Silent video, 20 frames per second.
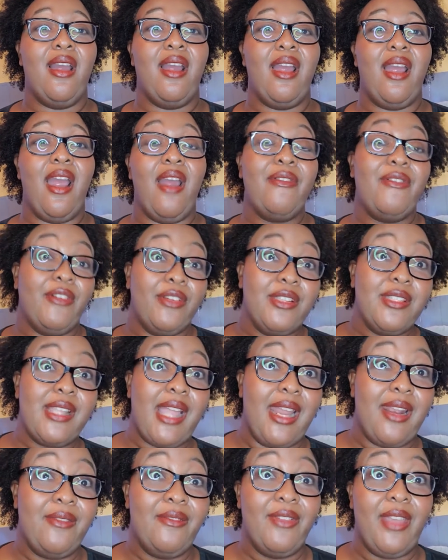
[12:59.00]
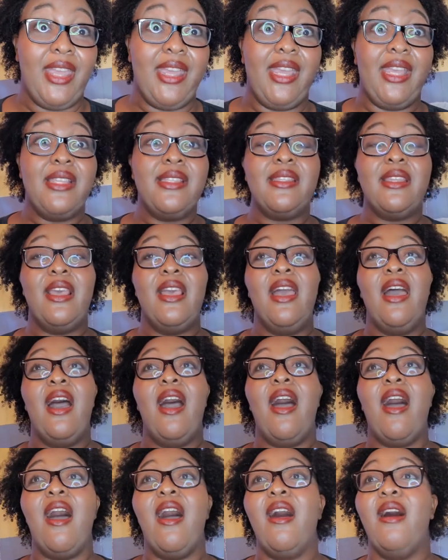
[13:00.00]
our first night in Vegas.
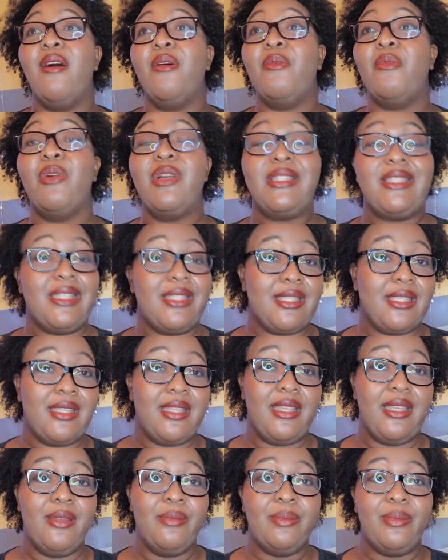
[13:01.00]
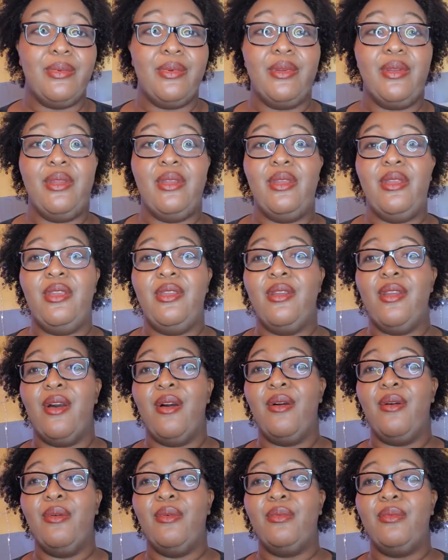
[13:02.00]
Went to sleep, you
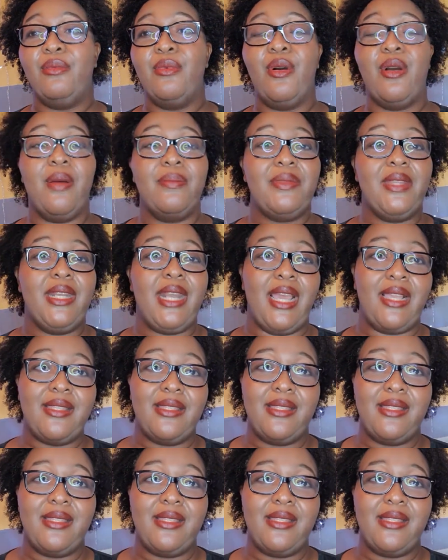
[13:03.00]
know, woke up the next